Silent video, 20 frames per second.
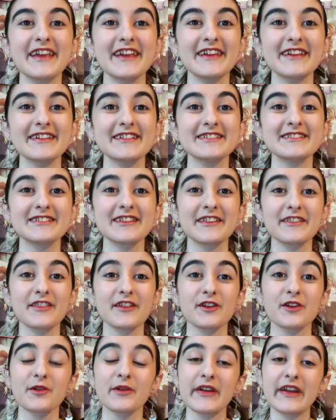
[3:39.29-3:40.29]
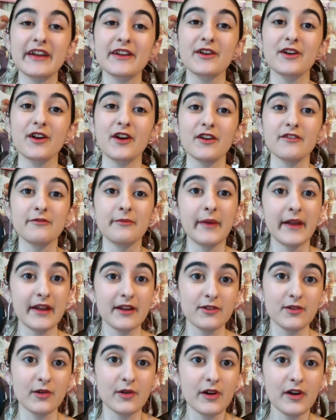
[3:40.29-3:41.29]
is the creator of
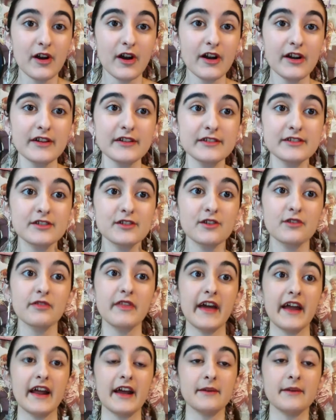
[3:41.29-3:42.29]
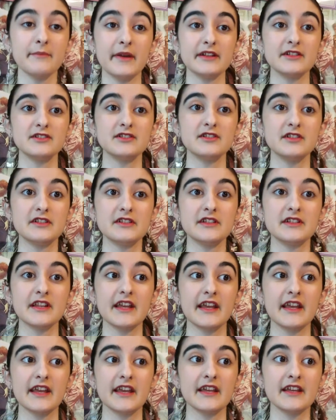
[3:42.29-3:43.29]
Pandora Hearts that I mentioned
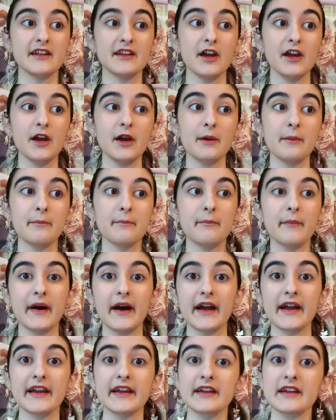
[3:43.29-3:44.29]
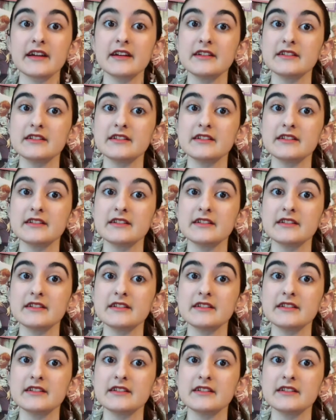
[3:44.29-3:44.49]
in my